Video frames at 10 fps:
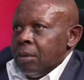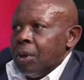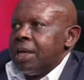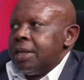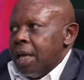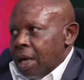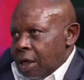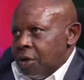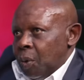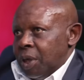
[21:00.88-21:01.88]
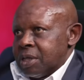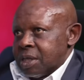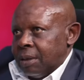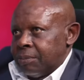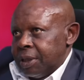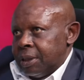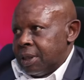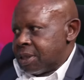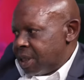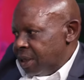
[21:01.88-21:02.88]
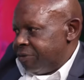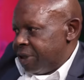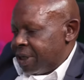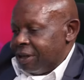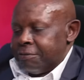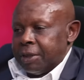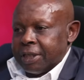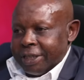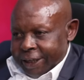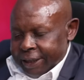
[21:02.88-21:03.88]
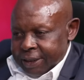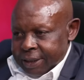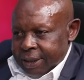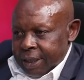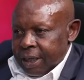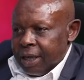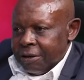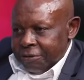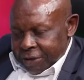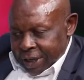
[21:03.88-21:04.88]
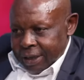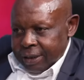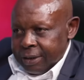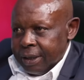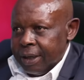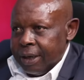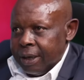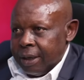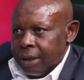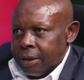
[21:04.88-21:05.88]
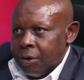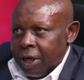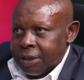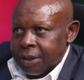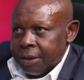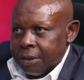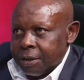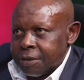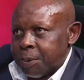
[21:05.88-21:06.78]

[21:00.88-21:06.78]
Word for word: well they are doing something let's give the government credit they have done uh, quite a lot.